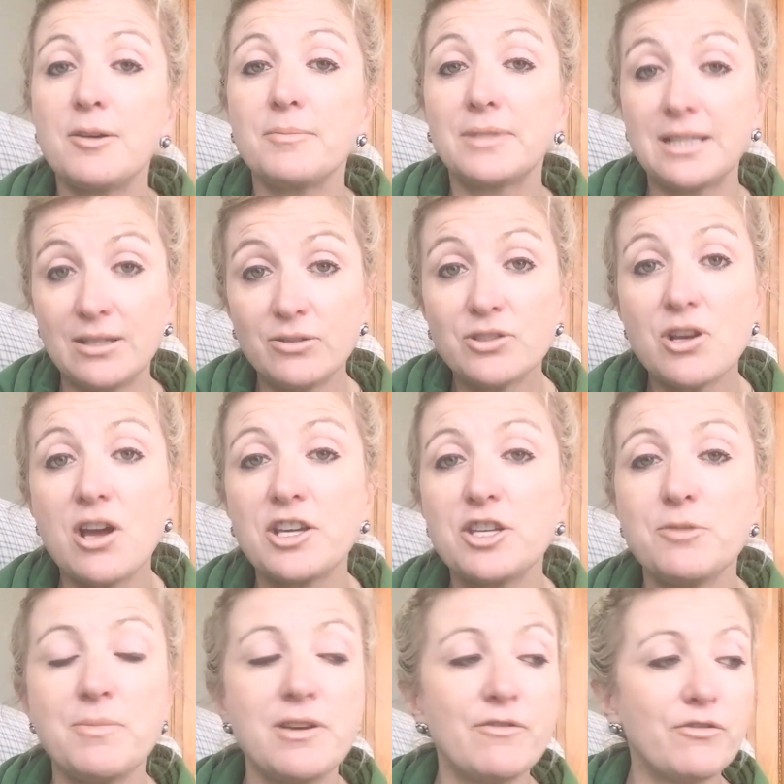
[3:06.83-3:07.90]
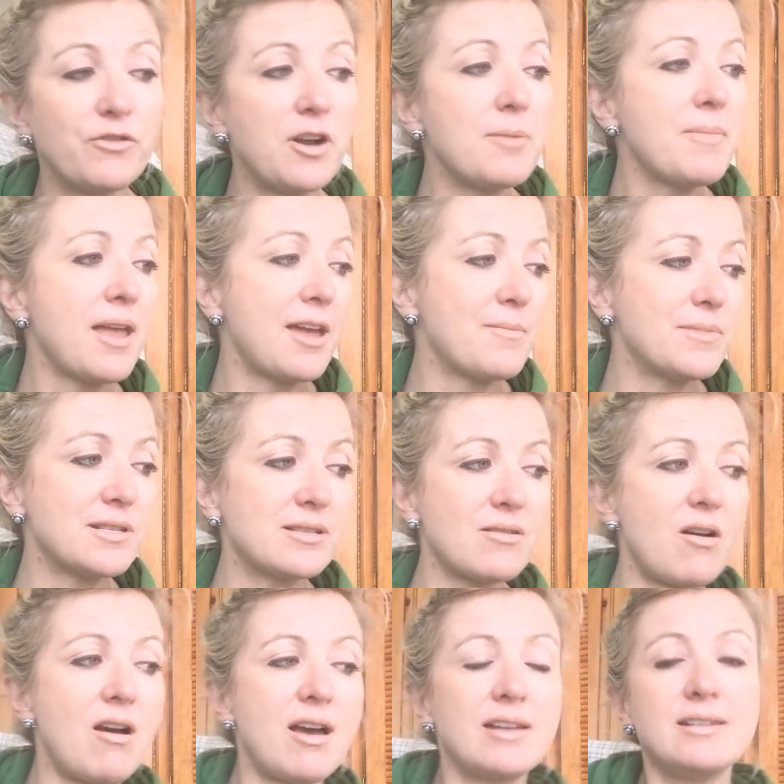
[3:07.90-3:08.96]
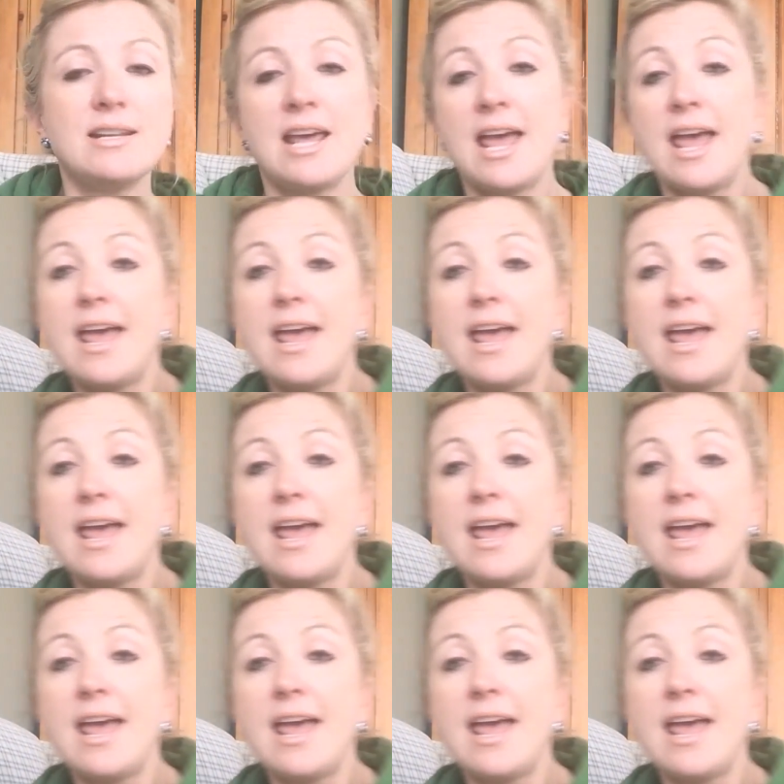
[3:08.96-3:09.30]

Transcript: legal document from Amazon.